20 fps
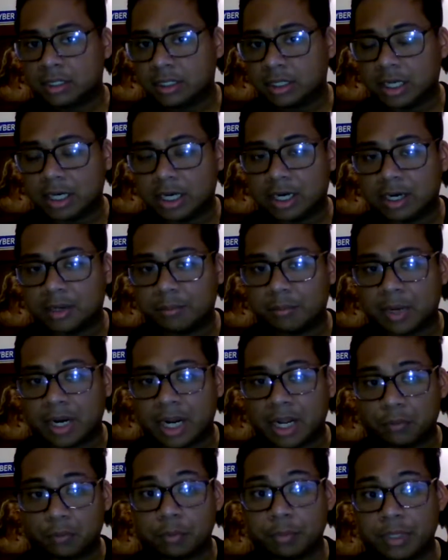I
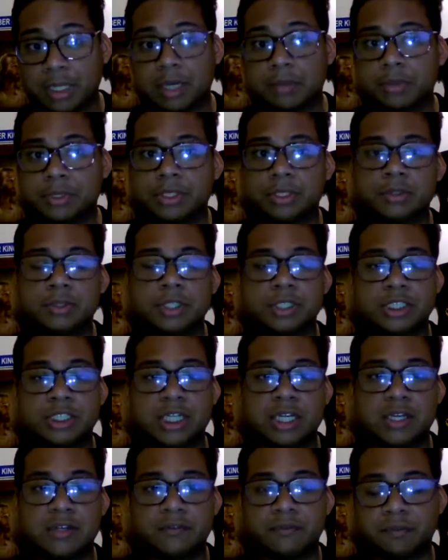will be able to achieve